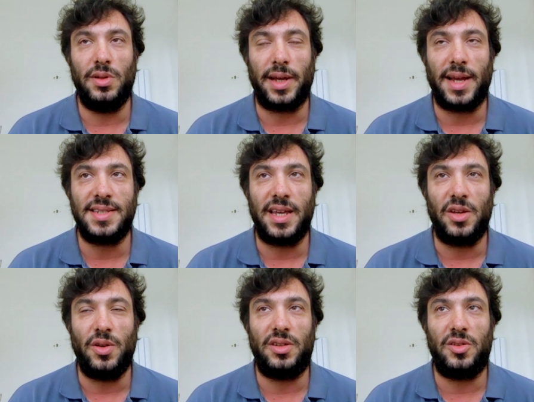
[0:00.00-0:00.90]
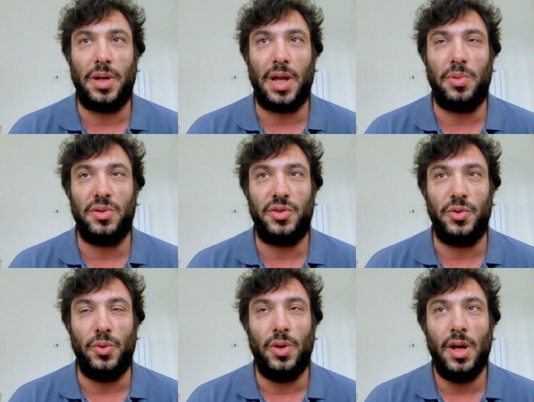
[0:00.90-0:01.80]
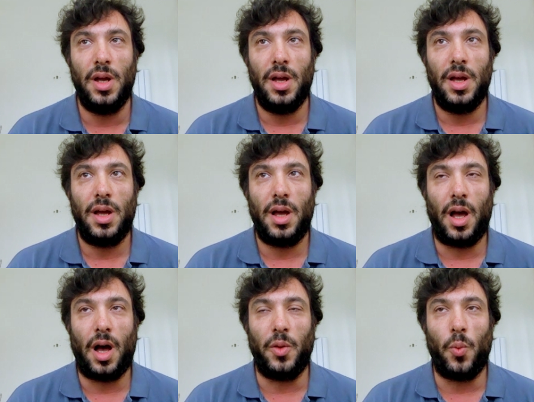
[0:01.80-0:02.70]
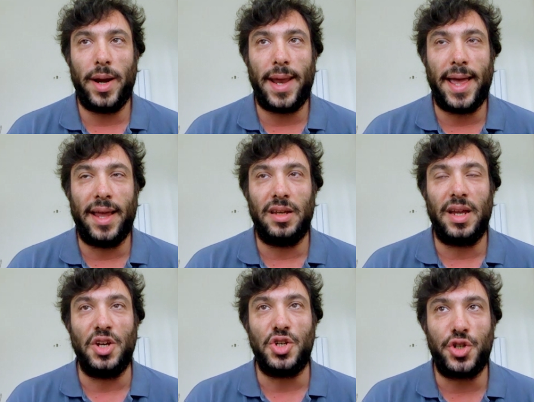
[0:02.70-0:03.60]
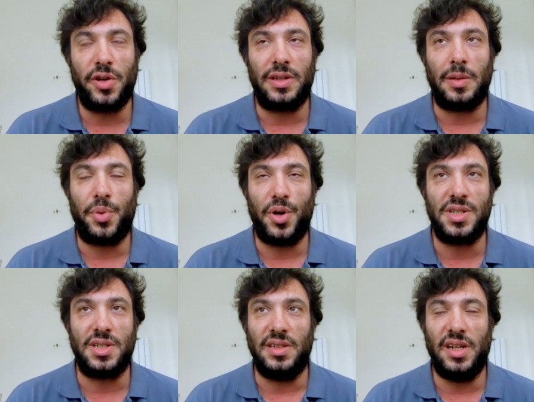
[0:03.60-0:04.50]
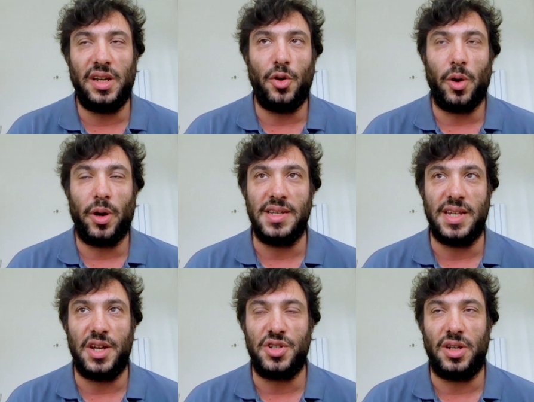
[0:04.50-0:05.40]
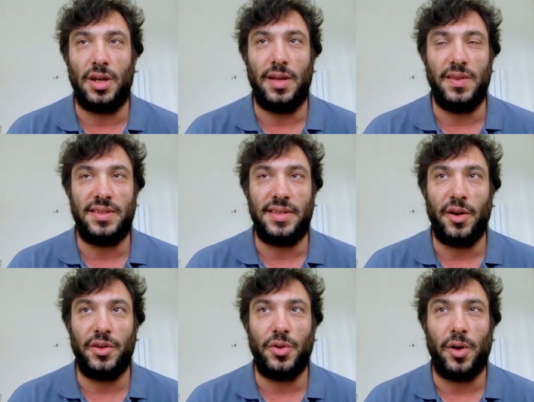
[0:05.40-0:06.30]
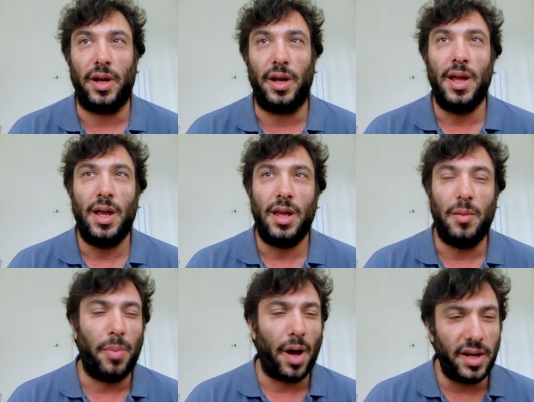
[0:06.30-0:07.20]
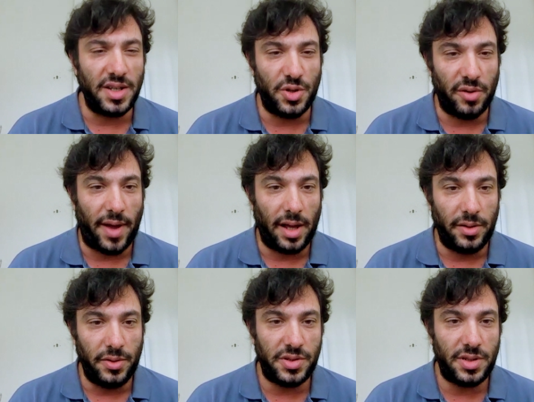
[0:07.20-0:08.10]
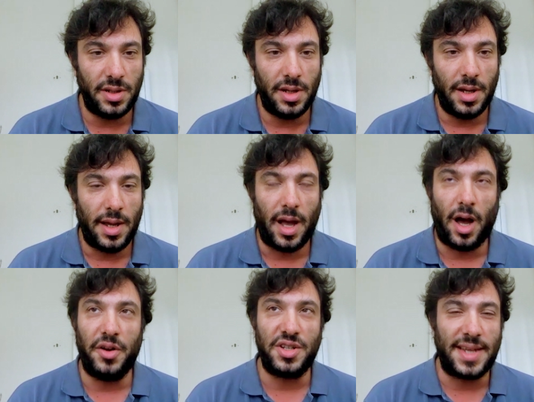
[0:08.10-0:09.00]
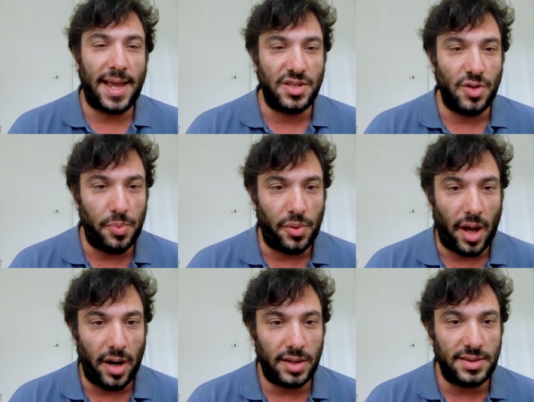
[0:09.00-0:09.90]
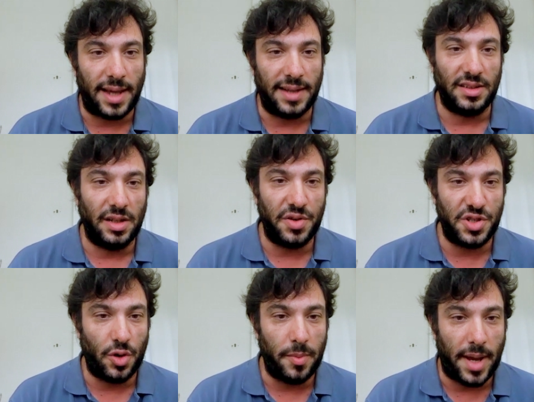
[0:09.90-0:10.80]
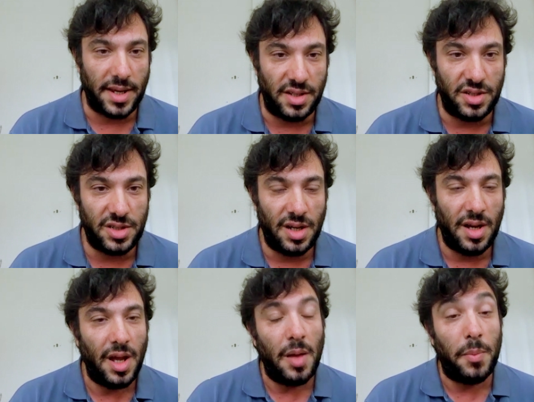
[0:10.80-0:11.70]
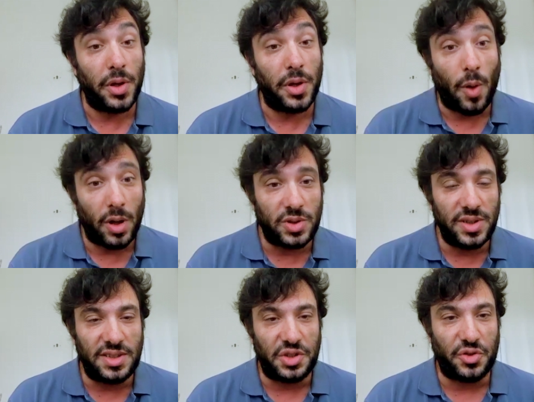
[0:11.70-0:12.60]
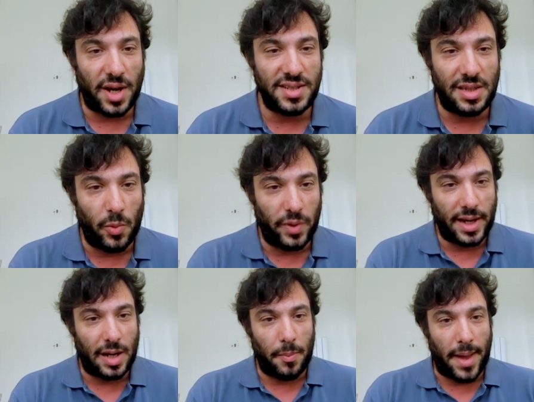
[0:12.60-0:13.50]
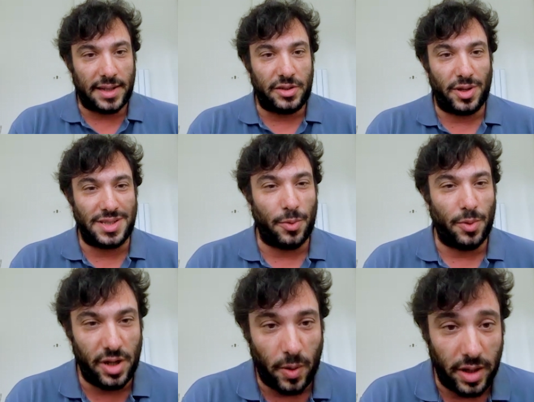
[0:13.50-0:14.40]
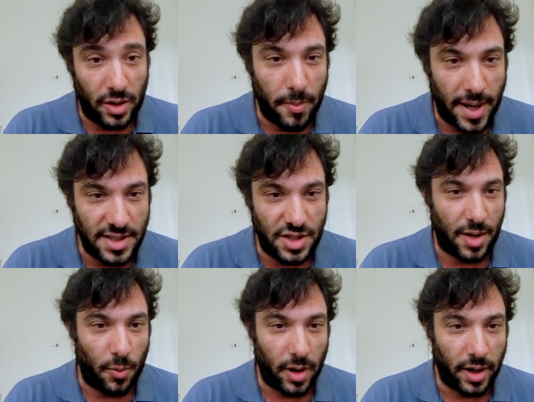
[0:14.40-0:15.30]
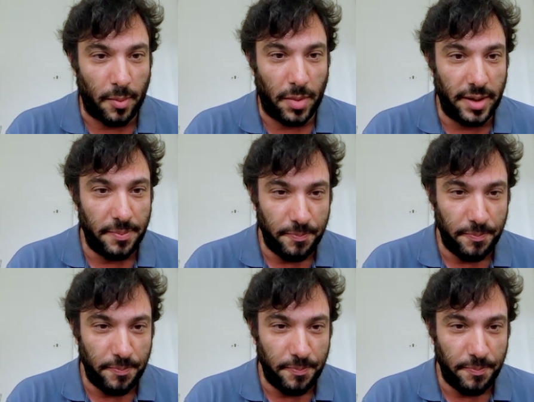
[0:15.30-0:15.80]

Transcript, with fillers: like I said, you need to be able to, on the one hand, ensure that the person leading your organization in the territory embodies your values, understands your product, and delivers your message. But you also need to trust them when they come back to you and say, well, you know what, your message ain't working, bud,